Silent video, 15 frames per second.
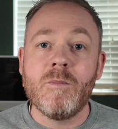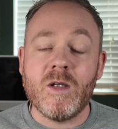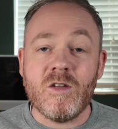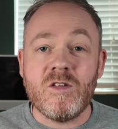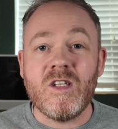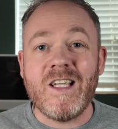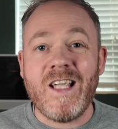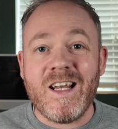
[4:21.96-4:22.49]

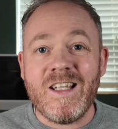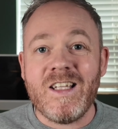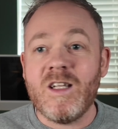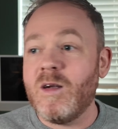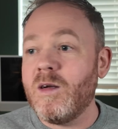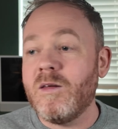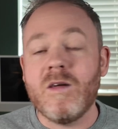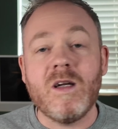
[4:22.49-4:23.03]
because you're getting
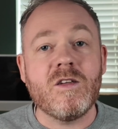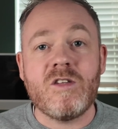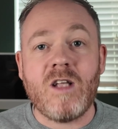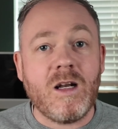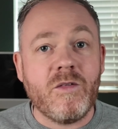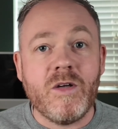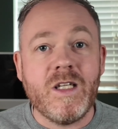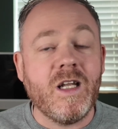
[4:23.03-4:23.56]
your
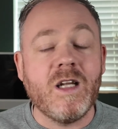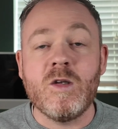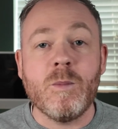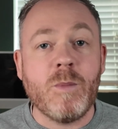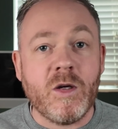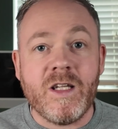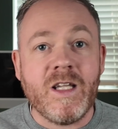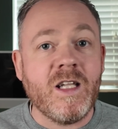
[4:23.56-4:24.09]
salary and you're
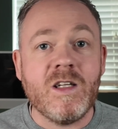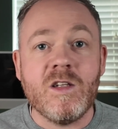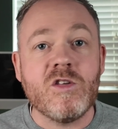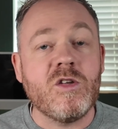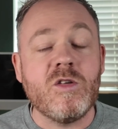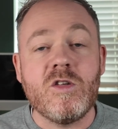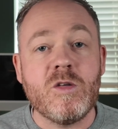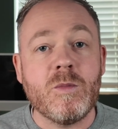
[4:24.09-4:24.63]
putting in as
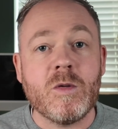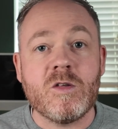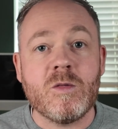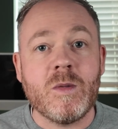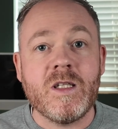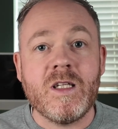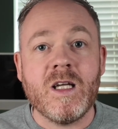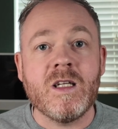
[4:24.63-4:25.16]
soon as you
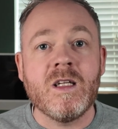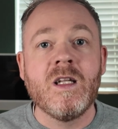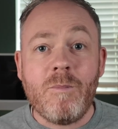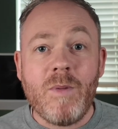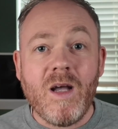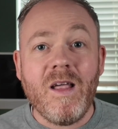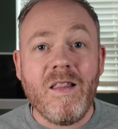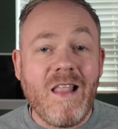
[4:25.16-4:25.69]
possibly can. Then
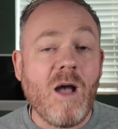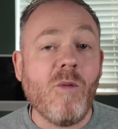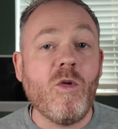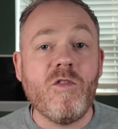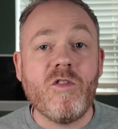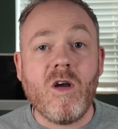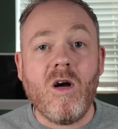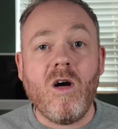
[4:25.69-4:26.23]
behind that,
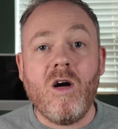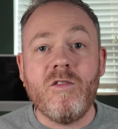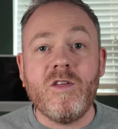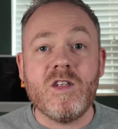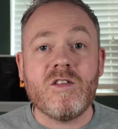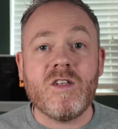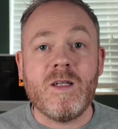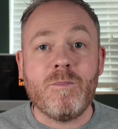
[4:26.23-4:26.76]
we've got
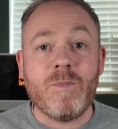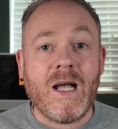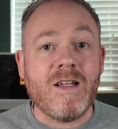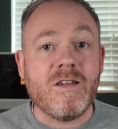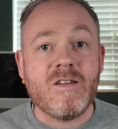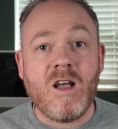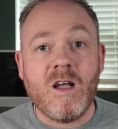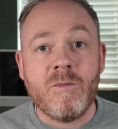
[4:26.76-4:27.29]
obviously
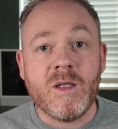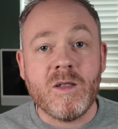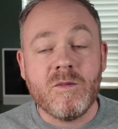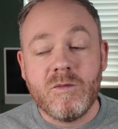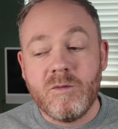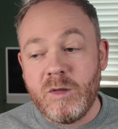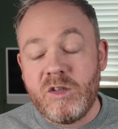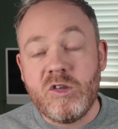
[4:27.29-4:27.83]
bad timing,
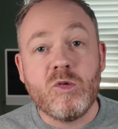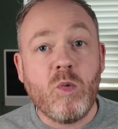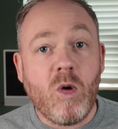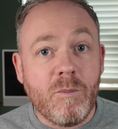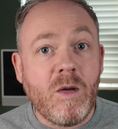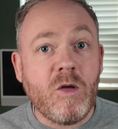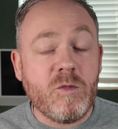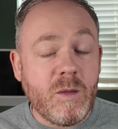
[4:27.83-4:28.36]
which is
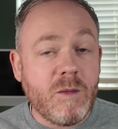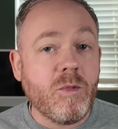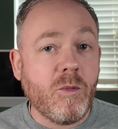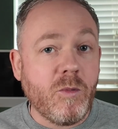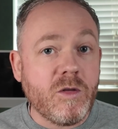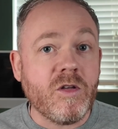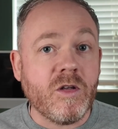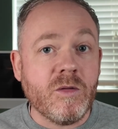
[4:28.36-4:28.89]
what most
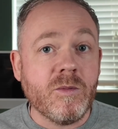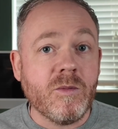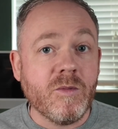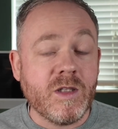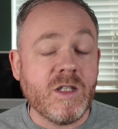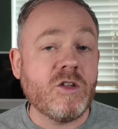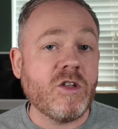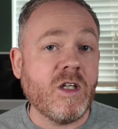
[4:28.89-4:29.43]
people will do
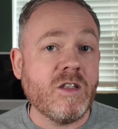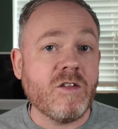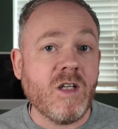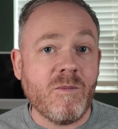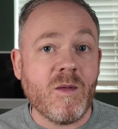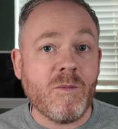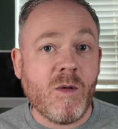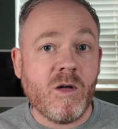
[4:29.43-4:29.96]
when they try and
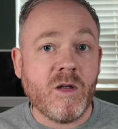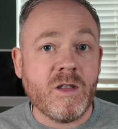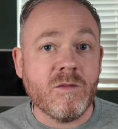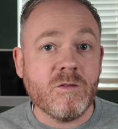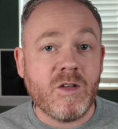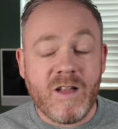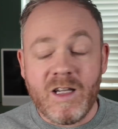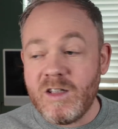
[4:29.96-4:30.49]
time the
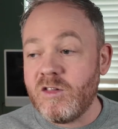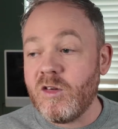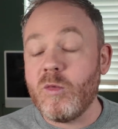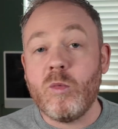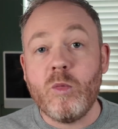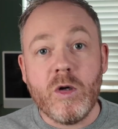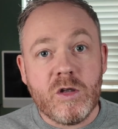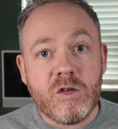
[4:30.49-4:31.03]
market. So that is the
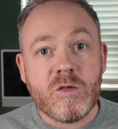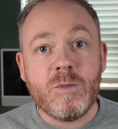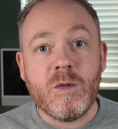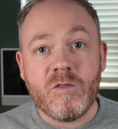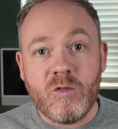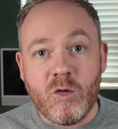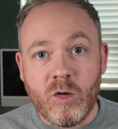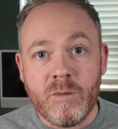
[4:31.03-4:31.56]
worst
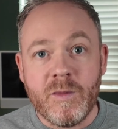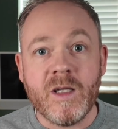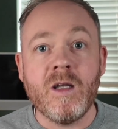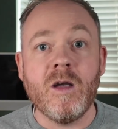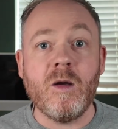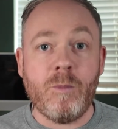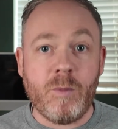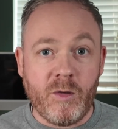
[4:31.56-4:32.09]

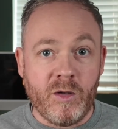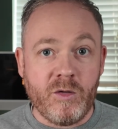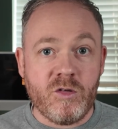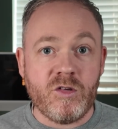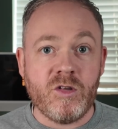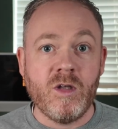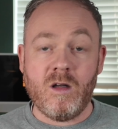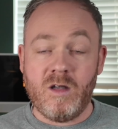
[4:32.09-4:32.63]
performing
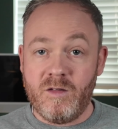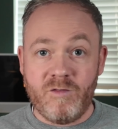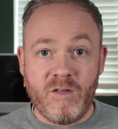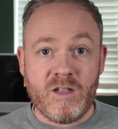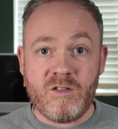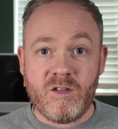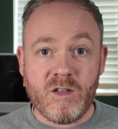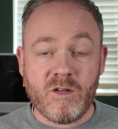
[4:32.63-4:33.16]
approach on
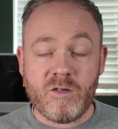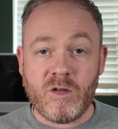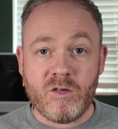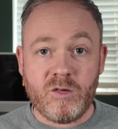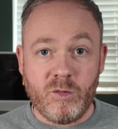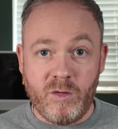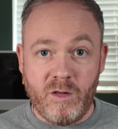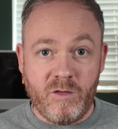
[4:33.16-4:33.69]
investing
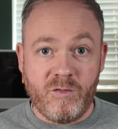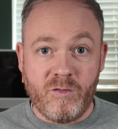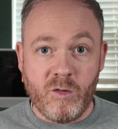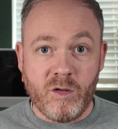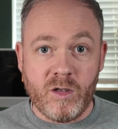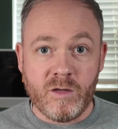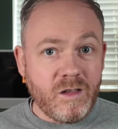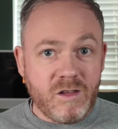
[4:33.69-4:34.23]
across all of the
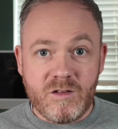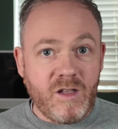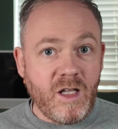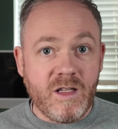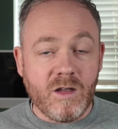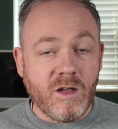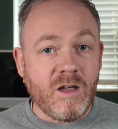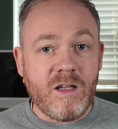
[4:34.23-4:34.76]
4. And like I
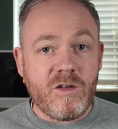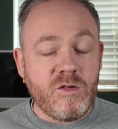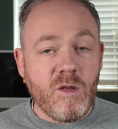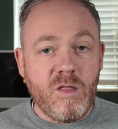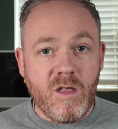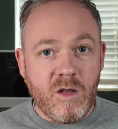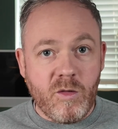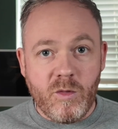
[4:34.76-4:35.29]
say, unless
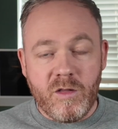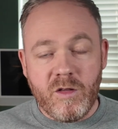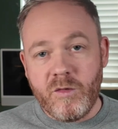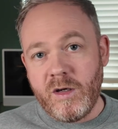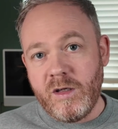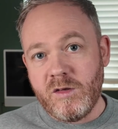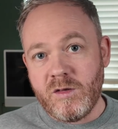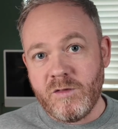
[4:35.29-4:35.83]
you think you are the
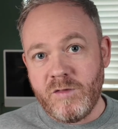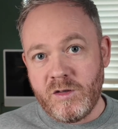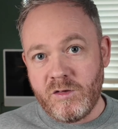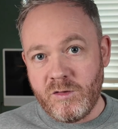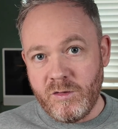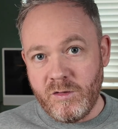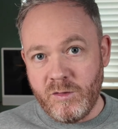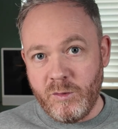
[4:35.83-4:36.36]
greatest
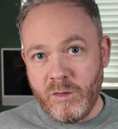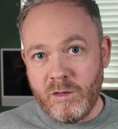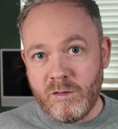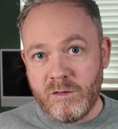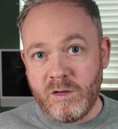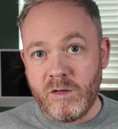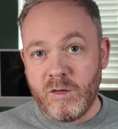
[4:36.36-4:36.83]
investor in the world,